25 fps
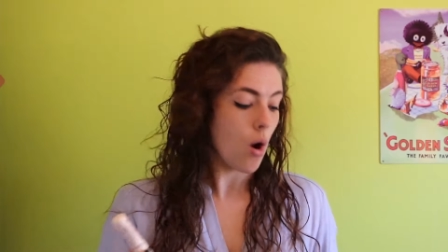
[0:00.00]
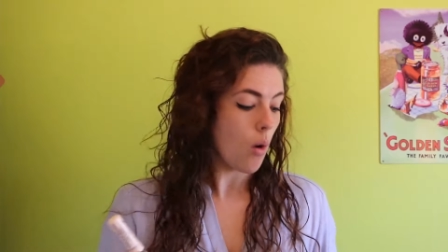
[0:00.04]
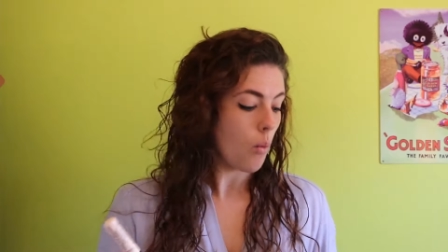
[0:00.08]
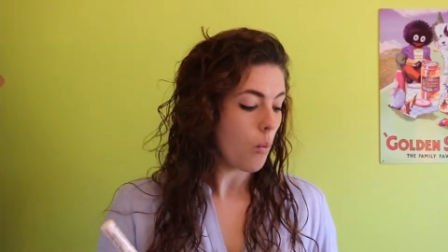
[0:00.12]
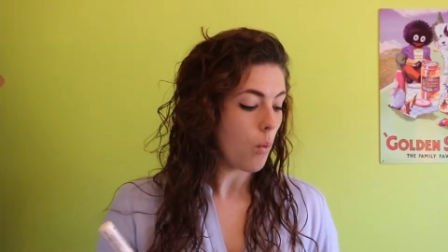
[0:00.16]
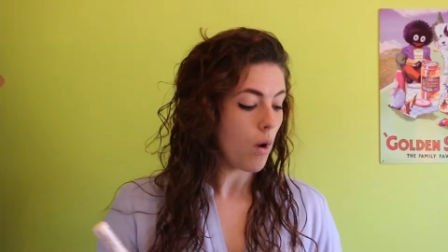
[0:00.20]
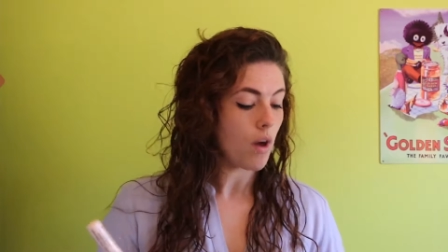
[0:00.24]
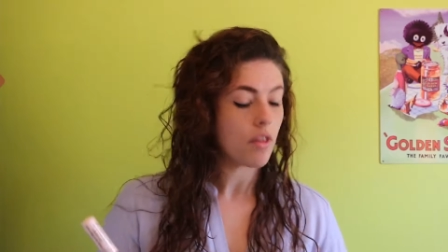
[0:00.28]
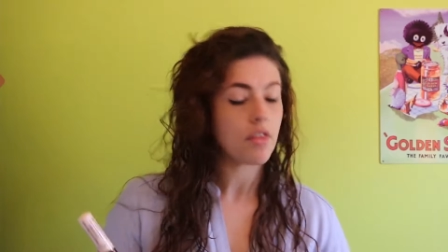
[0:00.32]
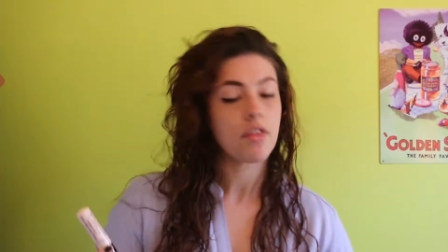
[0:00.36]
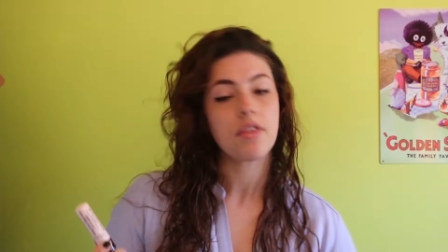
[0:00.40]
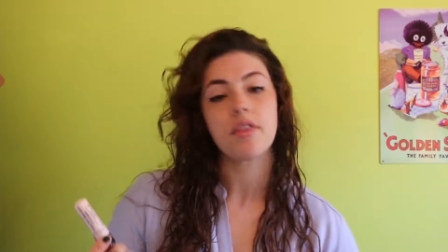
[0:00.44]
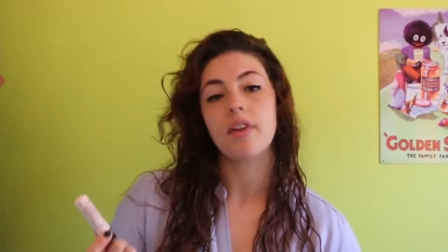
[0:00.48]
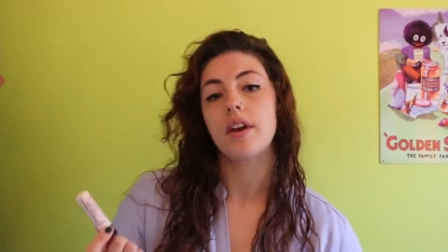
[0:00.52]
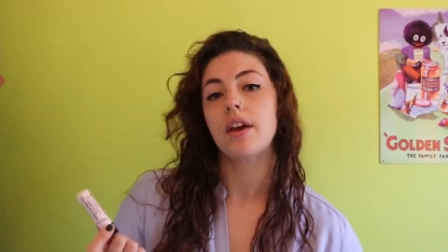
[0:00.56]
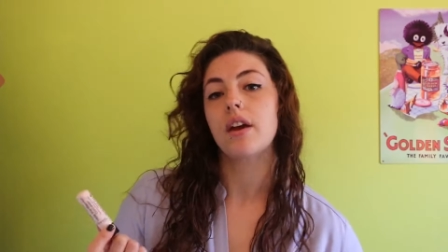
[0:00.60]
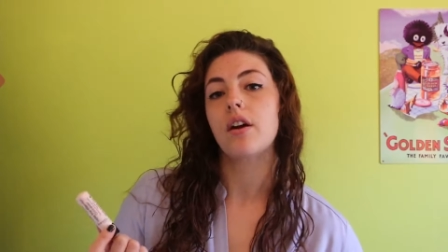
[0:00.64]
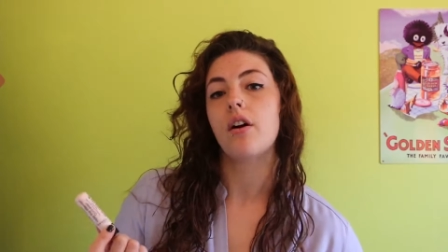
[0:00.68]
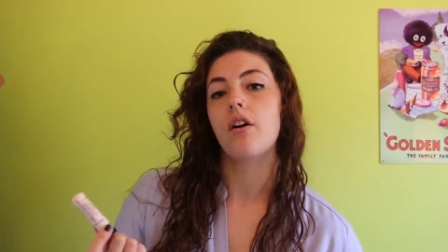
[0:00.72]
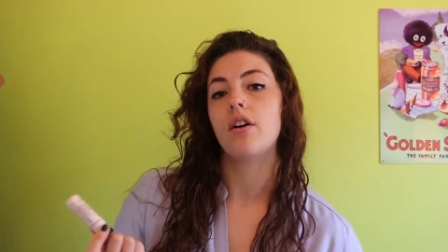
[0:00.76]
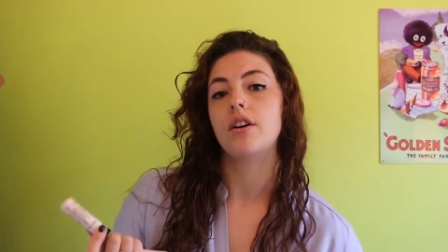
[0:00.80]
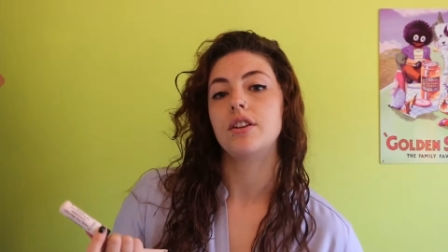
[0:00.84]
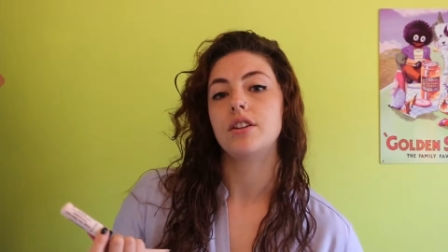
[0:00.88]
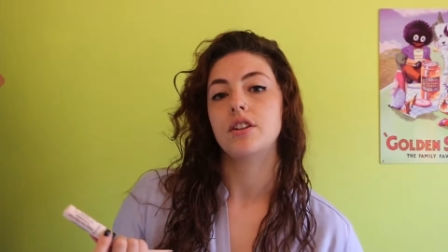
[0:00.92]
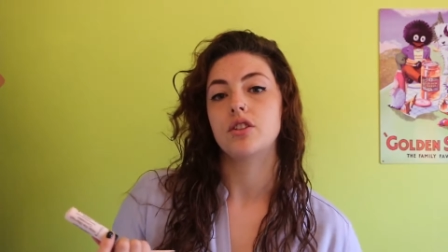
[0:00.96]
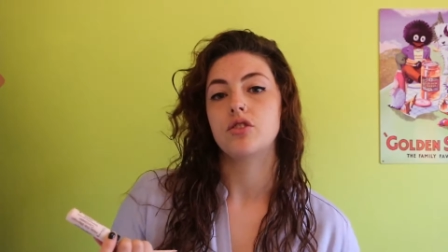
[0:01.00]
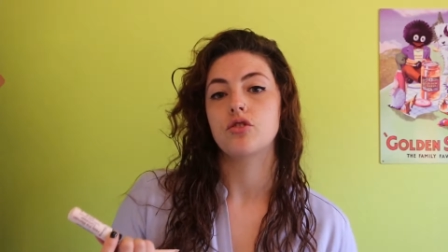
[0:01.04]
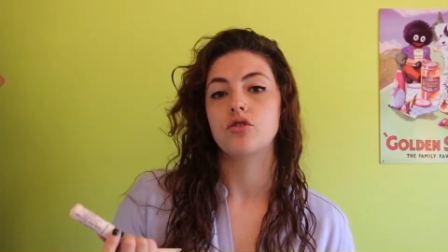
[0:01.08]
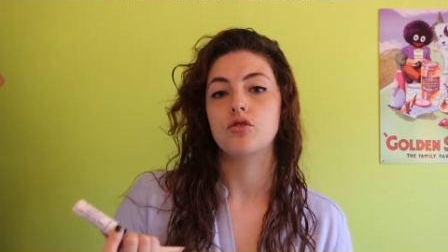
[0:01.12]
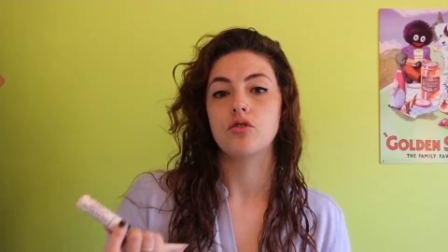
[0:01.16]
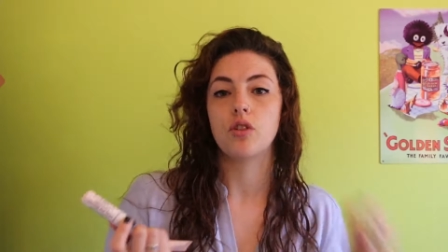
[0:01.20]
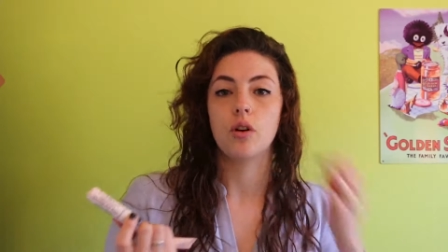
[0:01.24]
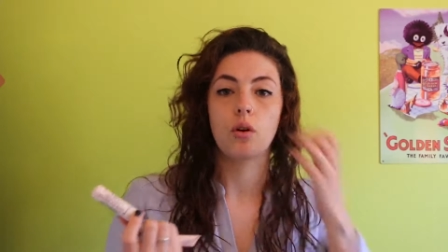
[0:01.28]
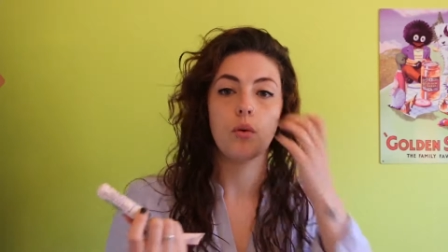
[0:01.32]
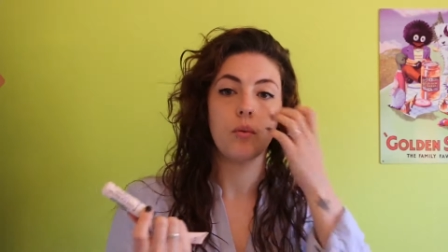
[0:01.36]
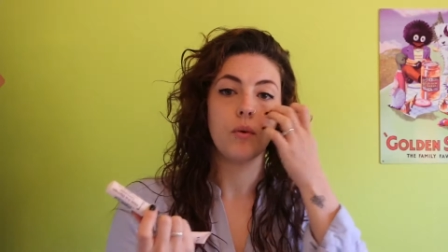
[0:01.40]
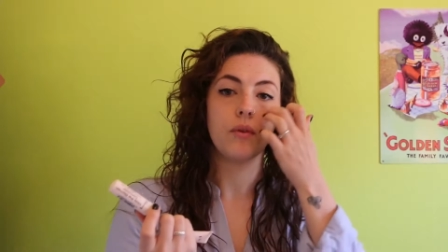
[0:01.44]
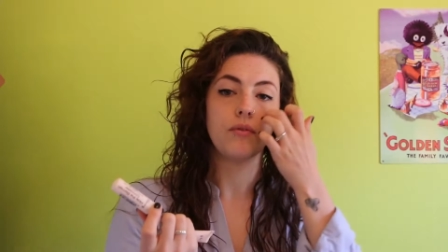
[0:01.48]
One thing I did
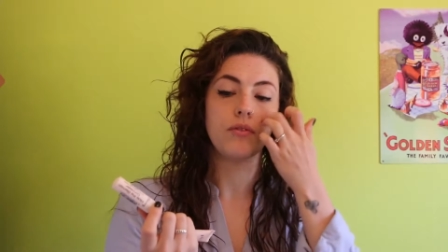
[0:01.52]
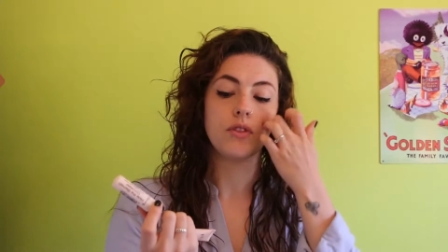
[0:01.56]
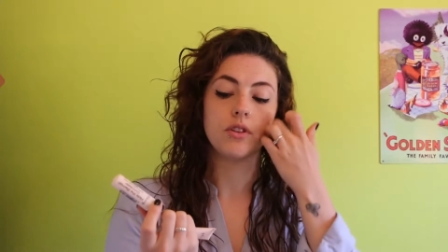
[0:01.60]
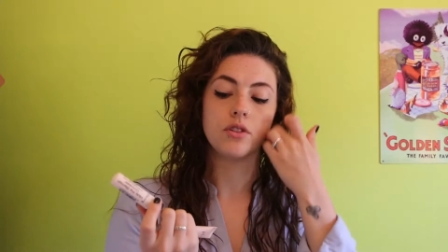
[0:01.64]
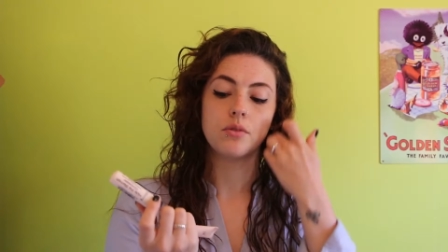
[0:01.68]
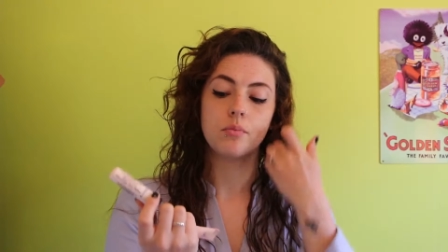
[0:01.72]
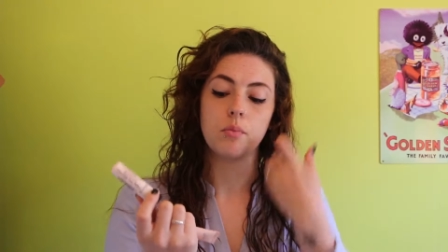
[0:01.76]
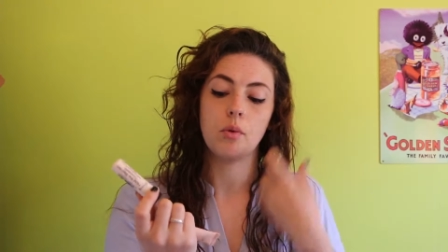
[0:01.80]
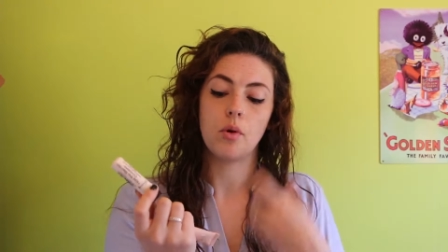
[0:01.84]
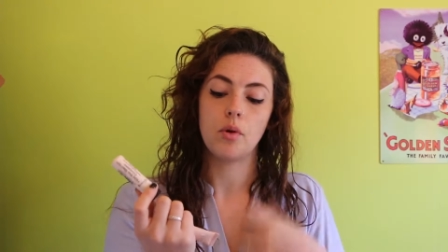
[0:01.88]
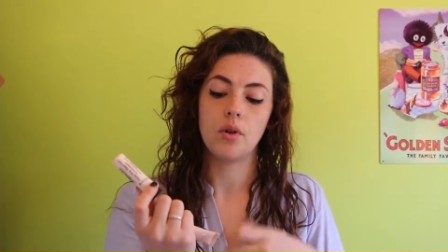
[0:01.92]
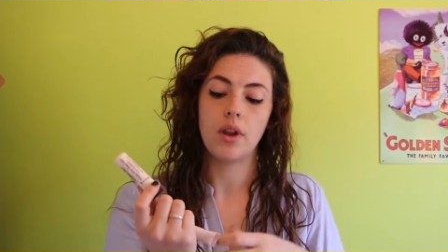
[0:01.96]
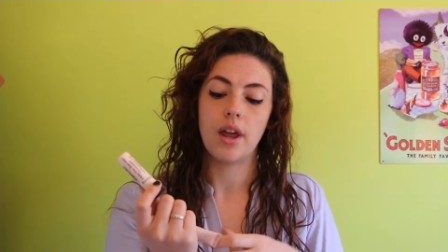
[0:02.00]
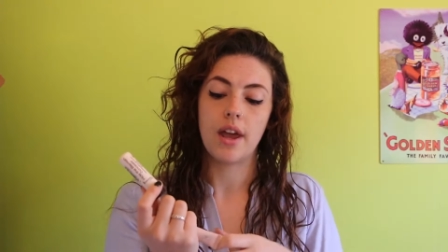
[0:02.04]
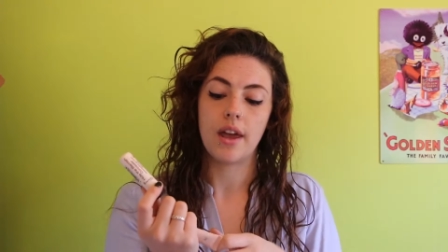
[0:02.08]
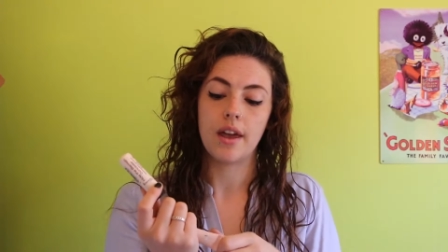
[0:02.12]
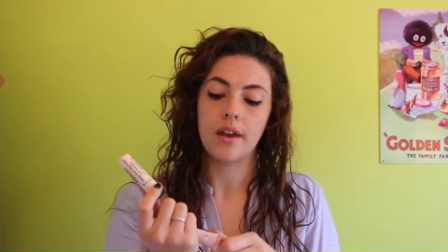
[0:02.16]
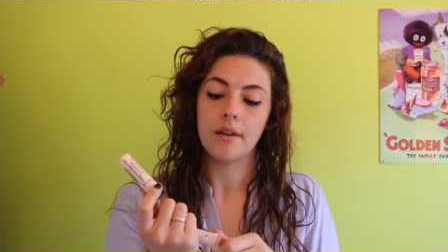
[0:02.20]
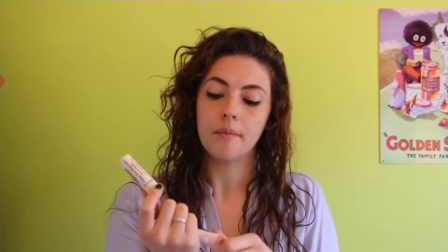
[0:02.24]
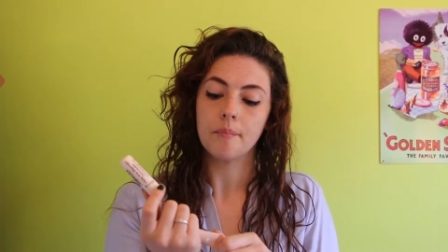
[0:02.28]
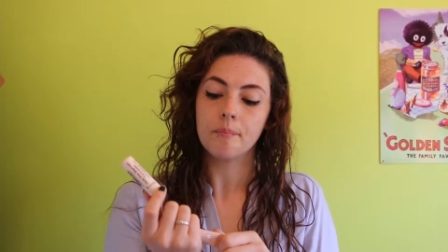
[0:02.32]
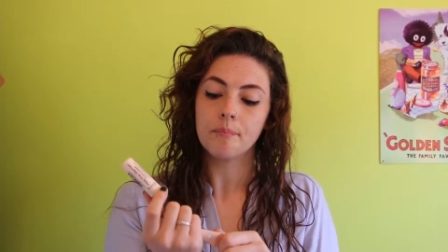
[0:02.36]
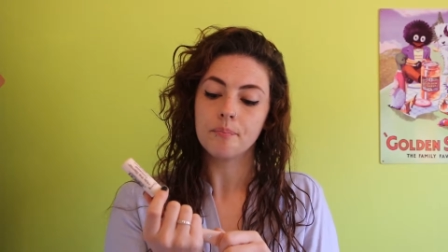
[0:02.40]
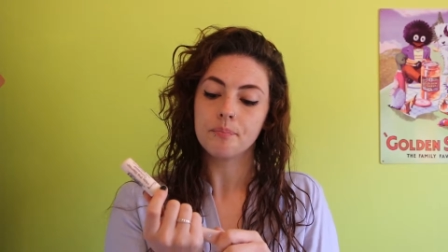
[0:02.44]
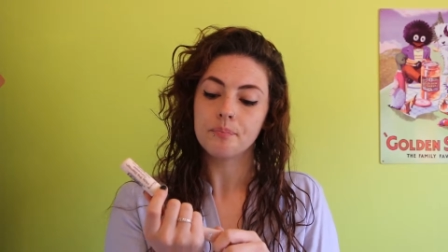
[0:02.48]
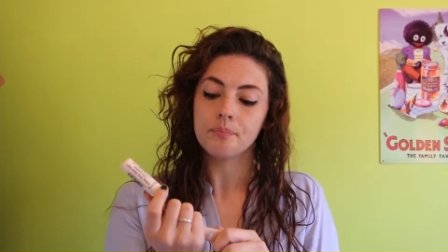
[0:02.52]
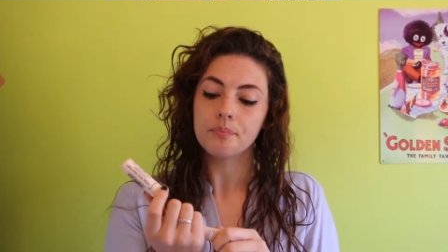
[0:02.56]
struggle with this morning,